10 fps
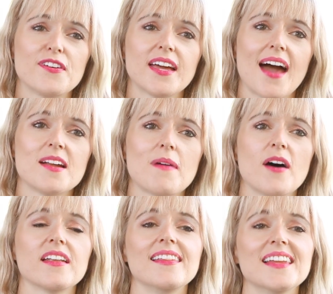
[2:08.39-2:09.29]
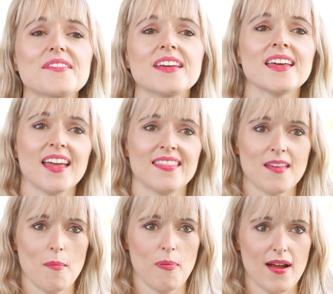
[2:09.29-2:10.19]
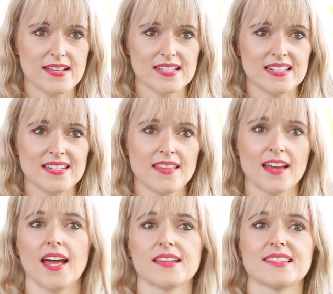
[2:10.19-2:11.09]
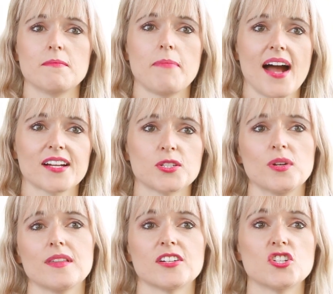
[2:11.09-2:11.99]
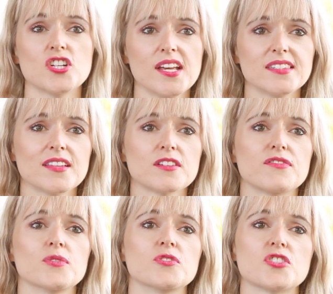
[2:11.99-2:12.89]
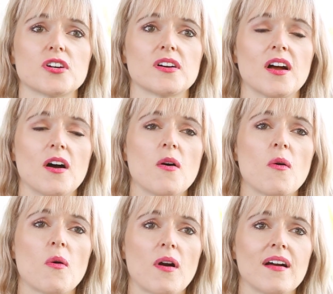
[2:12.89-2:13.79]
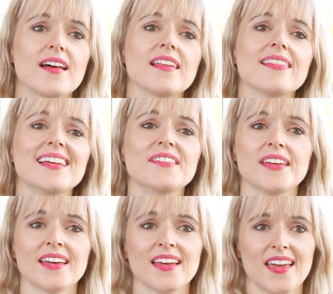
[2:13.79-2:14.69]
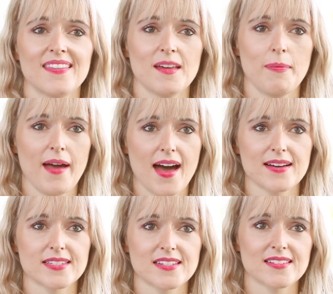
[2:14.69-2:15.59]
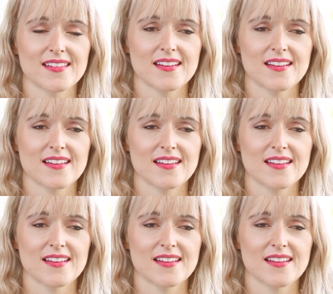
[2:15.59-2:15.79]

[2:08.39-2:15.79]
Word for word: forget about living in the present, and that gets them back to either chasing the future or living in the past.